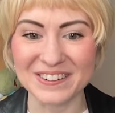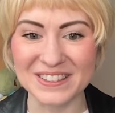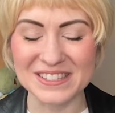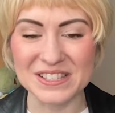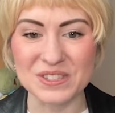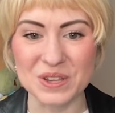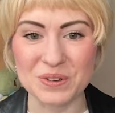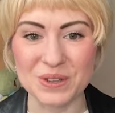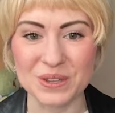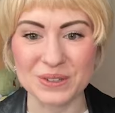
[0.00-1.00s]
Oh, this is so
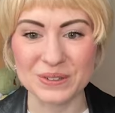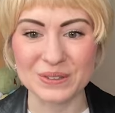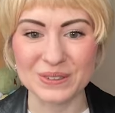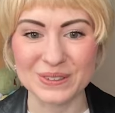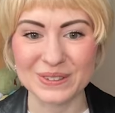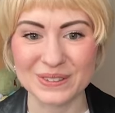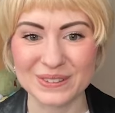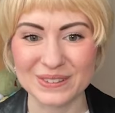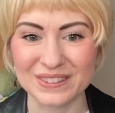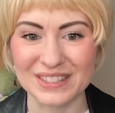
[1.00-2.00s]
cute.
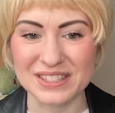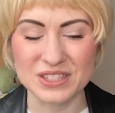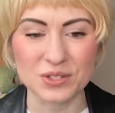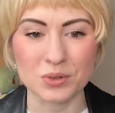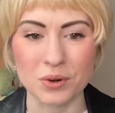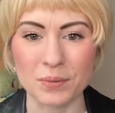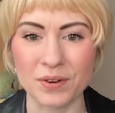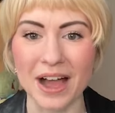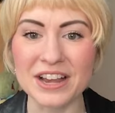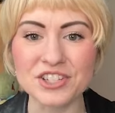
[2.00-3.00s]
This is
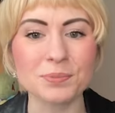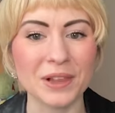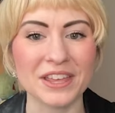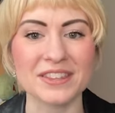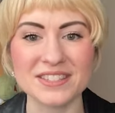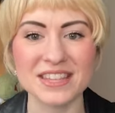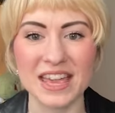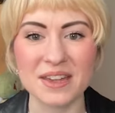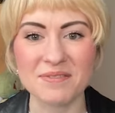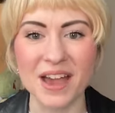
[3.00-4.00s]
adorable. I should play this
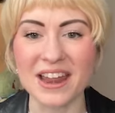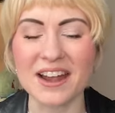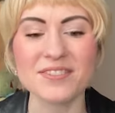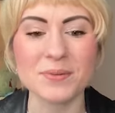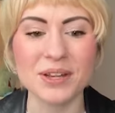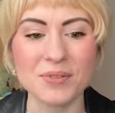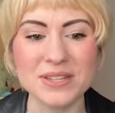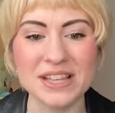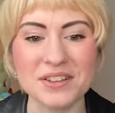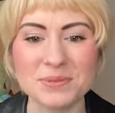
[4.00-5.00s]
game, and everybody
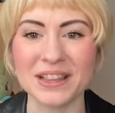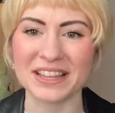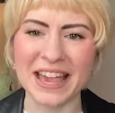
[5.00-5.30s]
always tells me like,